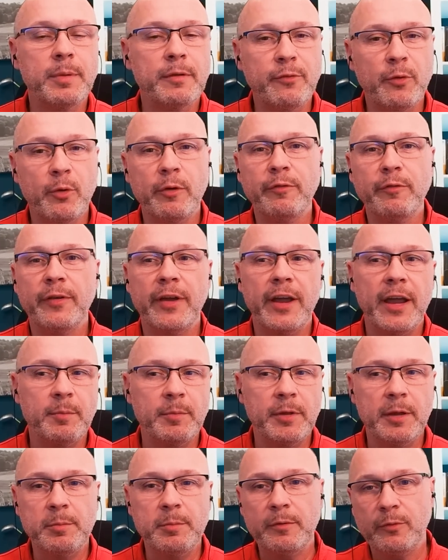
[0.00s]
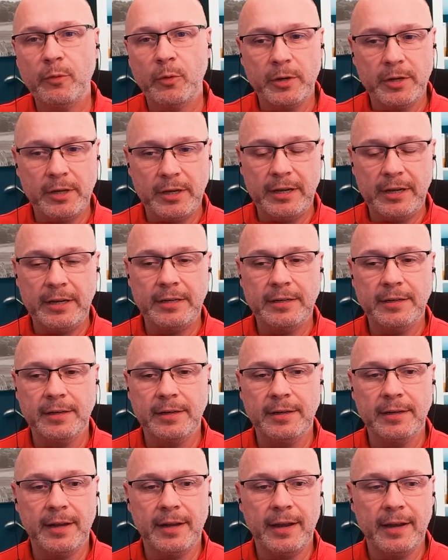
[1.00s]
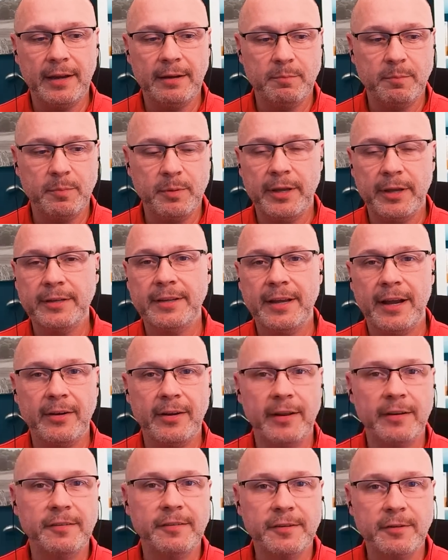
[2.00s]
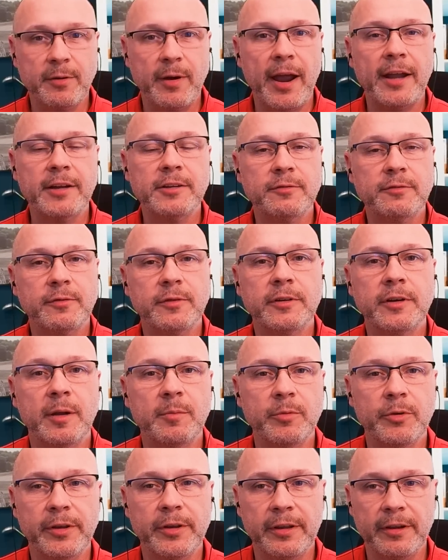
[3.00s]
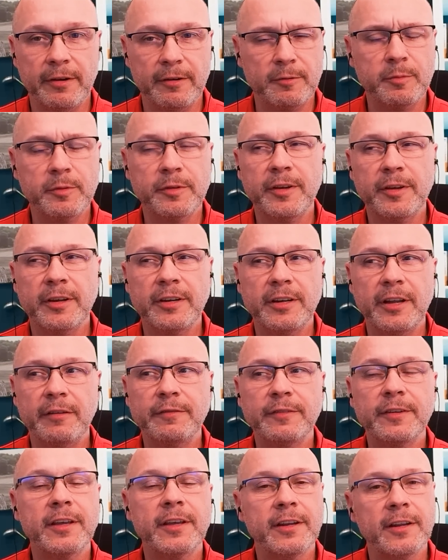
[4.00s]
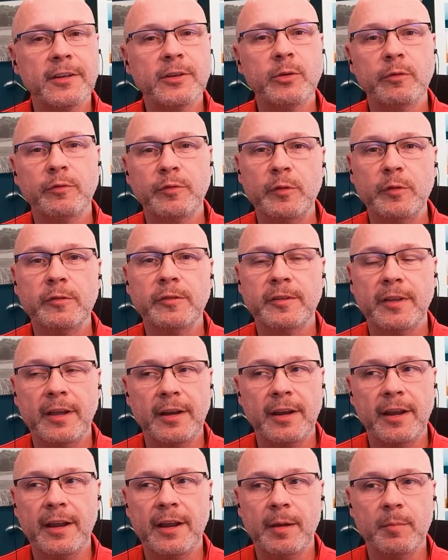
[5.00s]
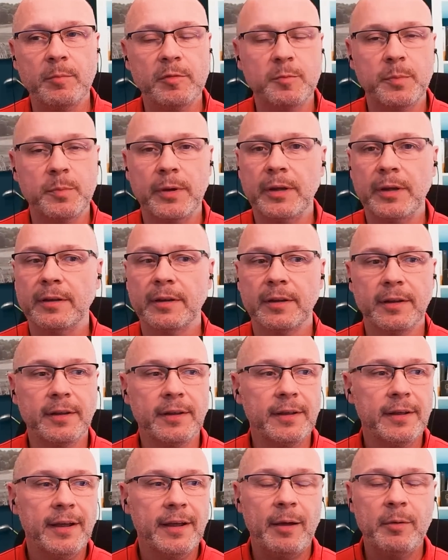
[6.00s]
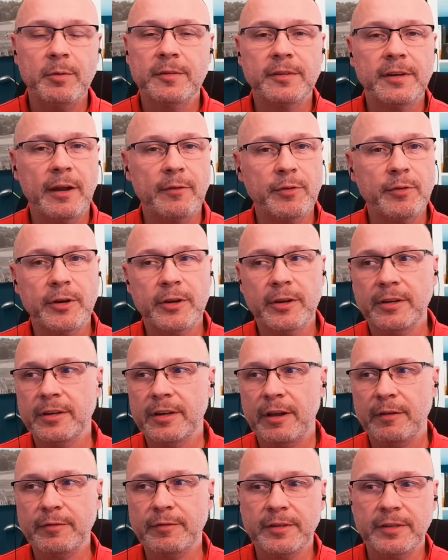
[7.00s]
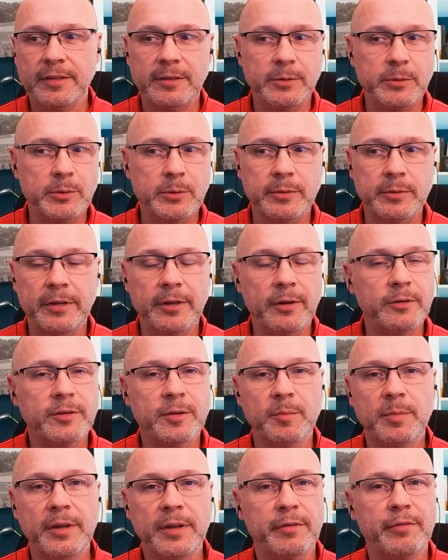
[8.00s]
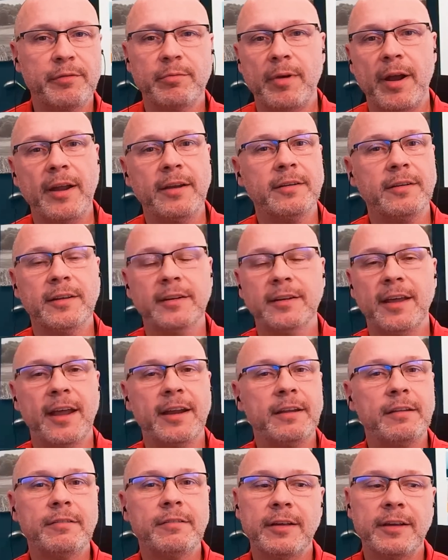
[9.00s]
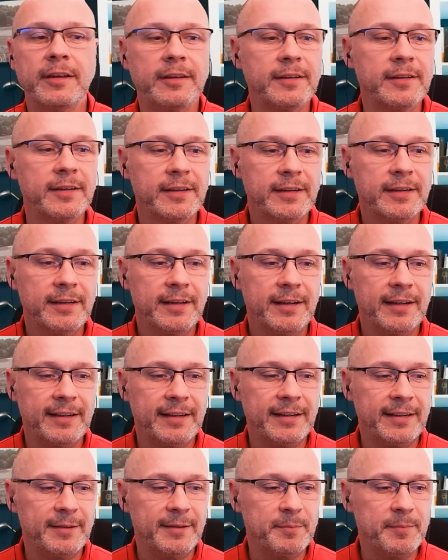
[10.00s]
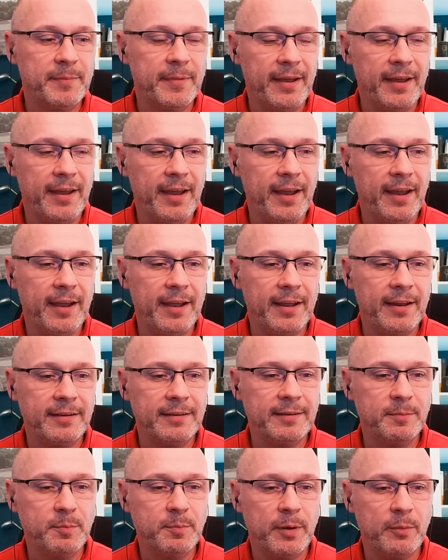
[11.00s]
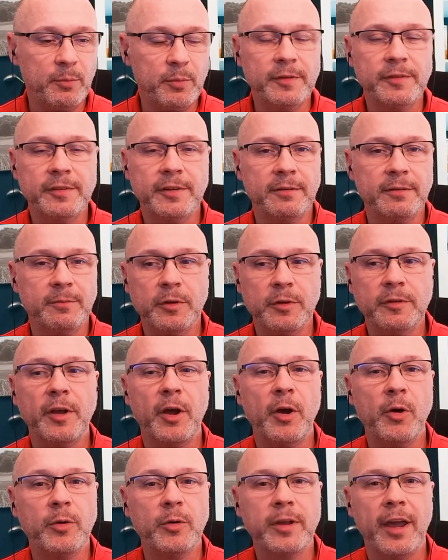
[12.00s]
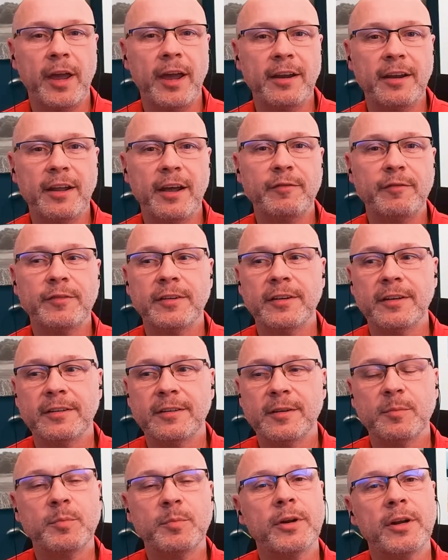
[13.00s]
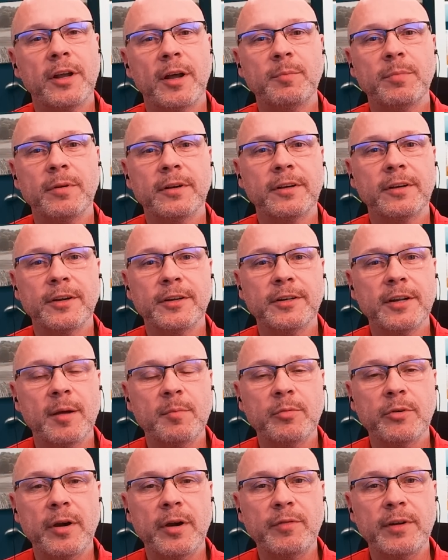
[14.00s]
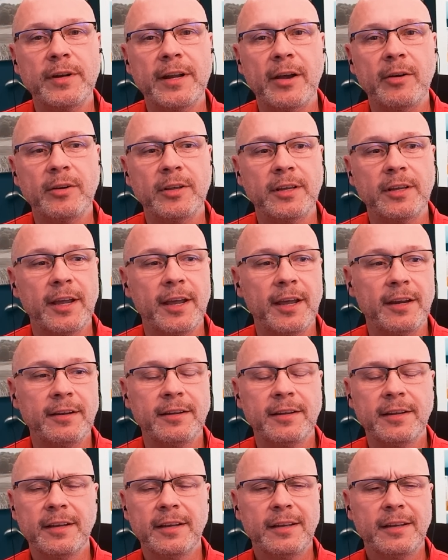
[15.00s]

before family, before kid, I played down at scratch for a number of years. Was good enough to get into a few state AMs, but I was never good enough to be a threat in anything. But was okay enough to put up a good number every now and again.